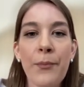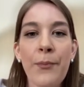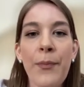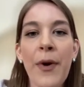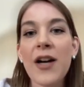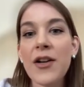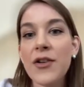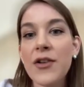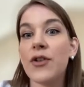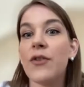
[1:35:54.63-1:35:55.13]

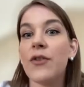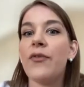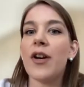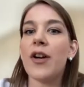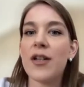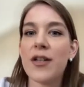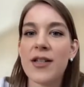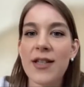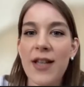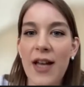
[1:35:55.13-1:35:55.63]
parts of
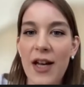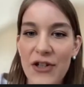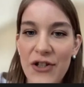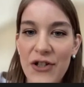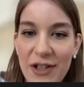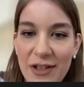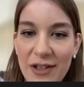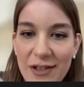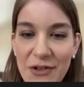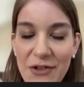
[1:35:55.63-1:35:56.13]
our
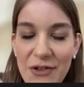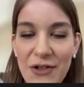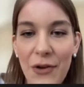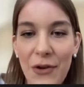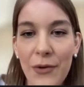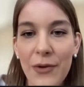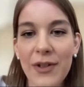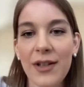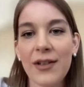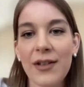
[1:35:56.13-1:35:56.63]
session.
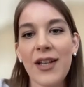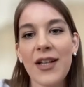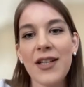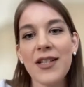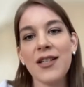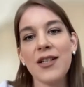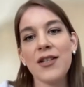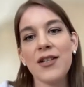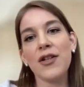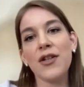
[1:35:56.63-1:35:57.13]
So
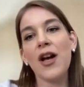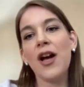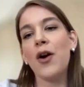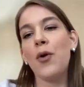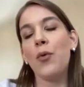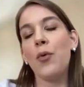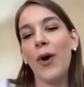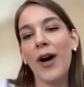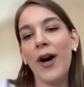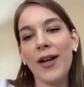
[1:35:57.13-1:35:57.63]
this is
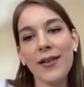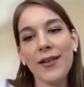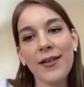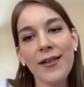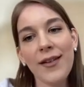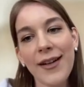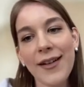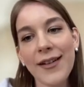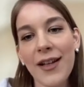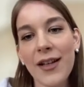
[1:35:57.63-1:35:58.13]
one
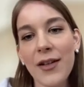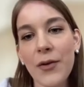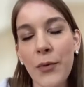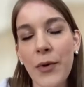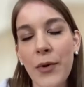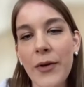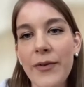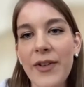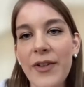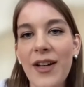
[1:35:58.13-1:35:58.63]
thing that
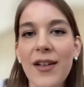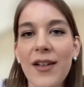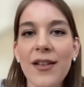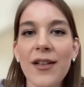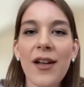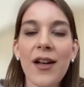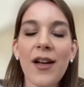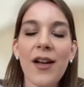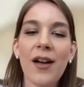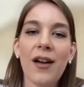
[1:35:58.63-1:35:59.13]
we've
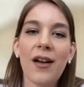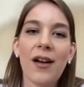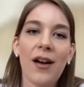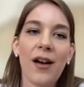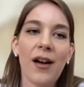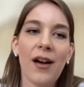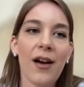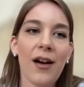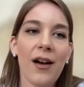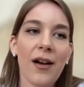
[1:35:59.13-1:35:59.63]
done
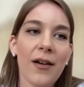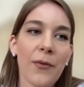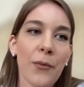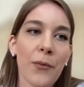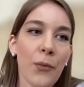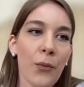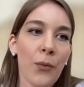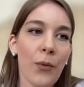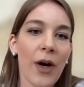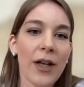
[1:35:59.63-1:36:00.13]

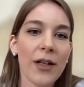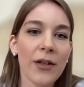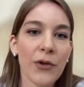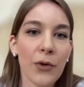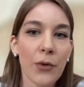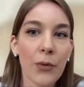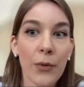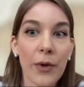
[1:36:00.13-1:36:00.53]
while you